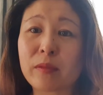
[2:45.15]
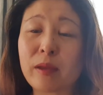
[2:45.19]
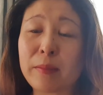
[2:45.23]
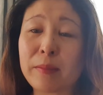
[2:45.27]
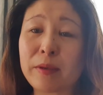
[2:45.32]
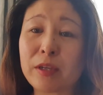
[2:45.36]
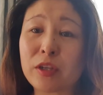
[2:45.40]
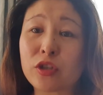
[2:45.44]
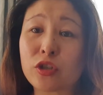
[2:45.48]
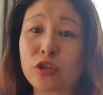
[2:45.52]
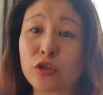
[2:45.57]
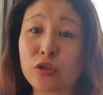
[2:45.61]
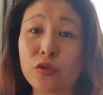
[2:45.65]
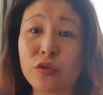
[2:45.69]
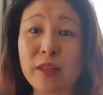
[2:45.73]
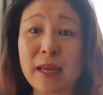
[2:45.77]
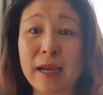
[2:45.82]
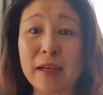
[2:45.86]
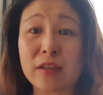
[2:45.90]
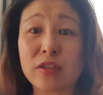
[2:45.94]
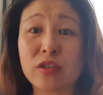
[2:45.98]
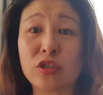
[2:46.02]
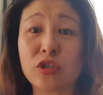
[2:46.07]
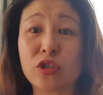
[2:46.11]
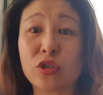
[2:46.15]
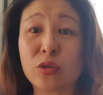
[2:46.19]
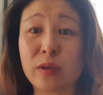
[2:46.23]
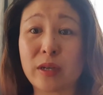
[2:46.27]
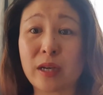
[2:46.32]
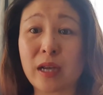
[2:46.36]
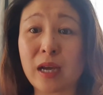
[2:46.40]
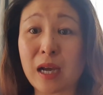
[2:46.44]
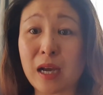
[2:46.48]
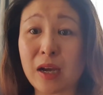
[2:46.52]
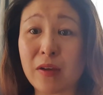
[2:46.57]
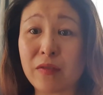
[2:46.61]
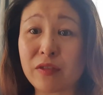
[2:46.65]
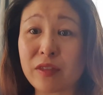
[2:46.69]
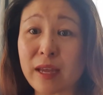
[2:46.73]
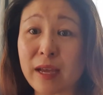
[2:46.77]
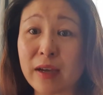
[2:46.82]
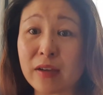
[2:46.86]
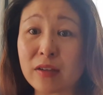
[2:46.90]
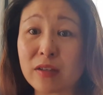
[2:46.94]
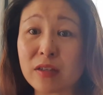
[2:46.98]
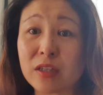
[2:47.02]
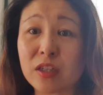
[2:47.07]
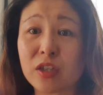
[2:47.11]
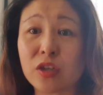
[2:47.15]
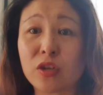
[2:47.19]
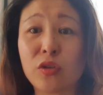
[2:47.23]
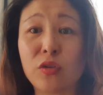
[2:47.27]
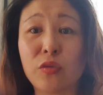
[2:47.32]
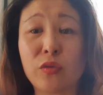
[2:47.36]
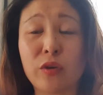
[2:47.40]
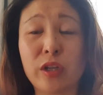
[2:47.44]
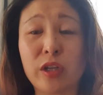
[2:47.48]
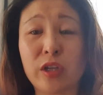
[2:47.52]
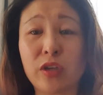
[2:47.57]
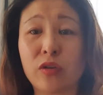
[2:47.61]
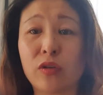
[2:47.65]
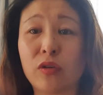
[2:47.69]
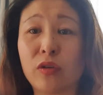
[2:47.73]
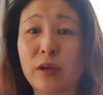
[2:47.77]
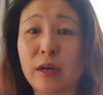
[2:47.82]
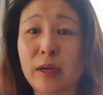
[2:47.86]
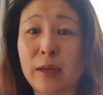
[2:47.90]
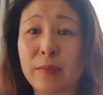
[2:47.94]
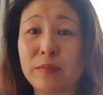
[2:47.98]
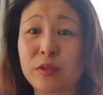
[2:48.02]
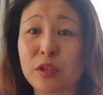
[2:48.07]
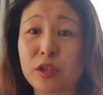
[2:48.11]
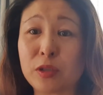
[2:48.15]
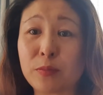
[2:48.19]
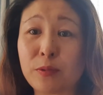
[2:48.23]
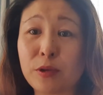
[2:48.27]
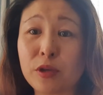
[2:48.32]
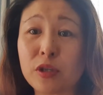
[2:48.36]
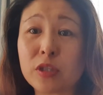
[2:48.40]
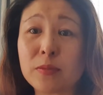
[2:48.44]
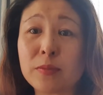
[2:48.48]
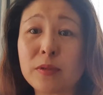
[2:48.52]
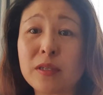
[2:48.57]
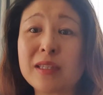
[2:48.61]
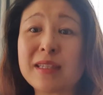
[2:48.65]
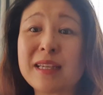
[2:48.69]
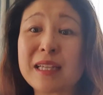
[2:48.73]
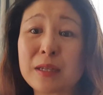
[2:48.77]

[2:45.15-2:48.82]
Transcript: maybe 2000 2500 including your um, disbursements.